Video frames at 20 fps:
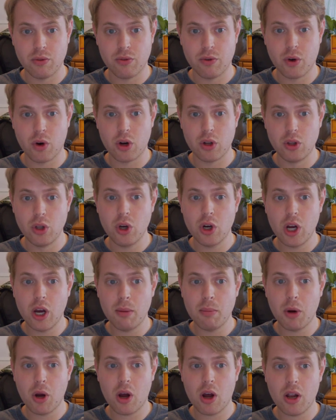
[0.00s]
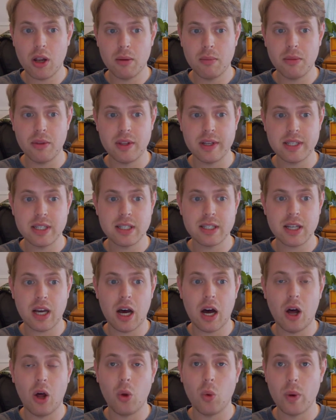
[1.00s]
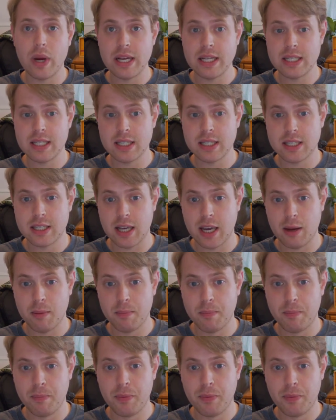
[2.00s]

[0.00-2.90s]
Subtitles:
for a lookup column, this is always the same.